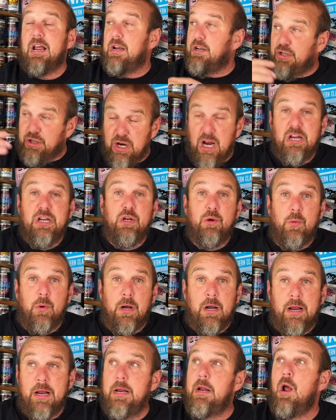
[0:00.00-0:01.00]

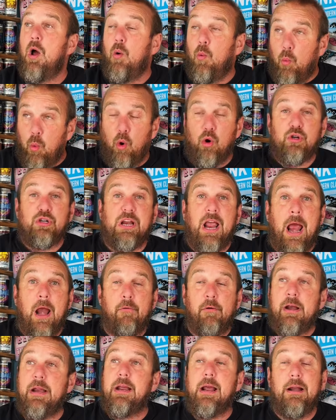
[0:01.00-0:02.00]
Genuinely watch
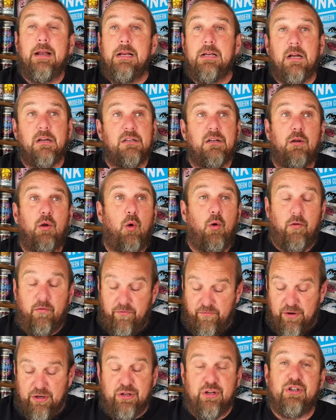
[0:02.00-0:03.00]
Gary, and he does a lot of
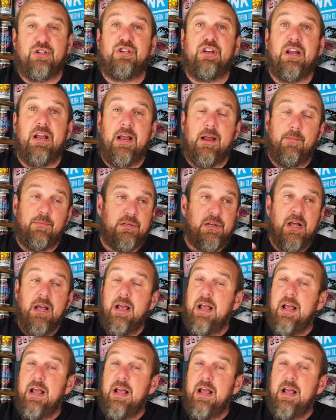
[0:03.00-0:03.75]
fish and chips.